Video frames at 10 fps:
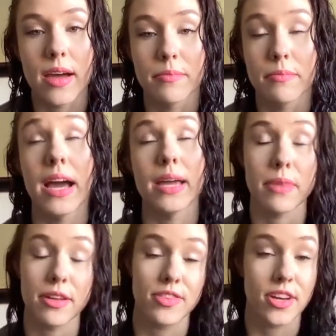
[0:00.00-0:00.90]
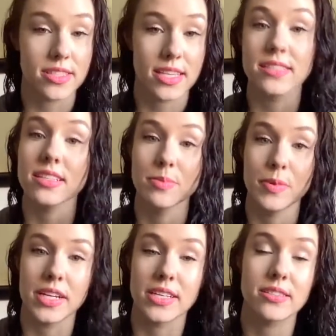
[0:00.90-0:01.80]
my fiance's
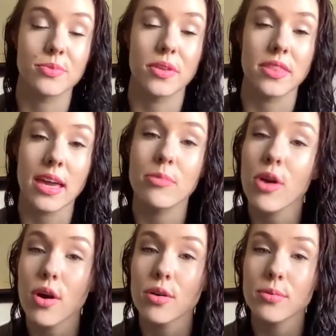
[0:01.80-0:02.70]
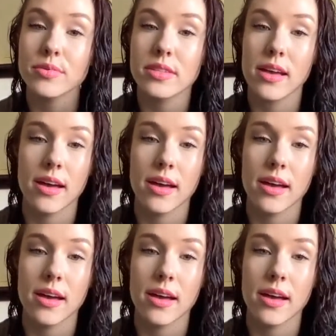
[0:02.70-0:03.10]
experience with KB Homes,